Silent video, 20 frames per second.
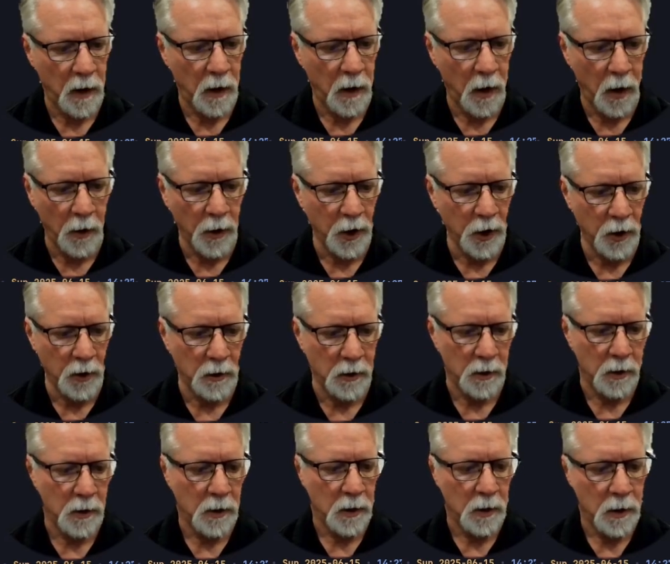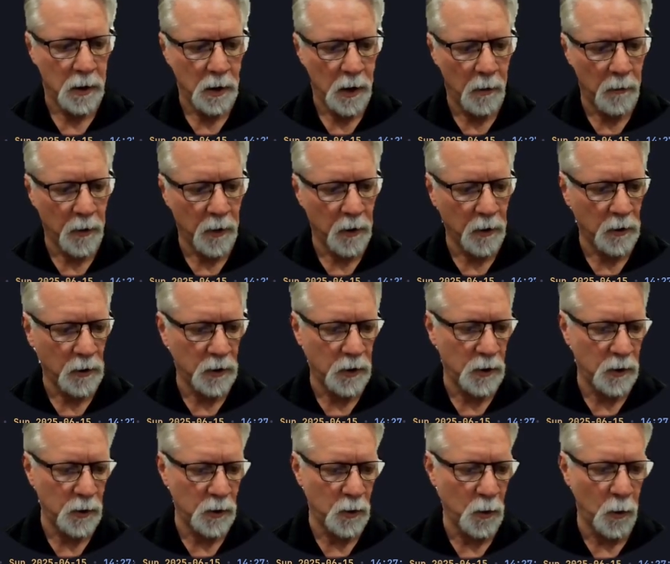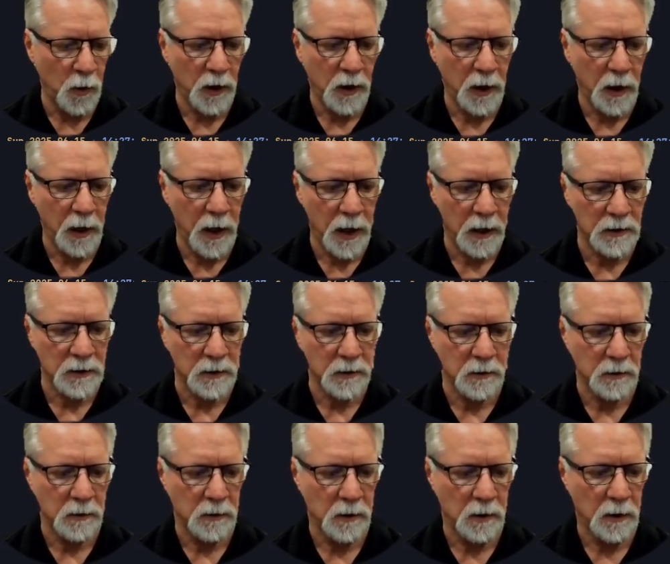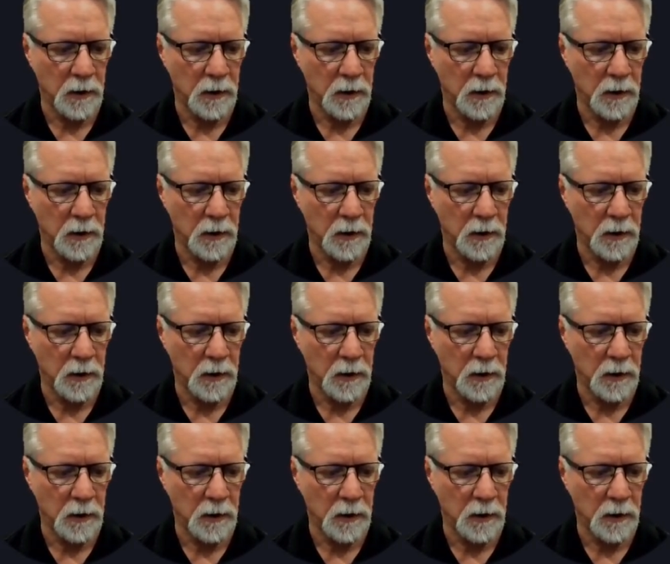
All good. Now we're going to do a get s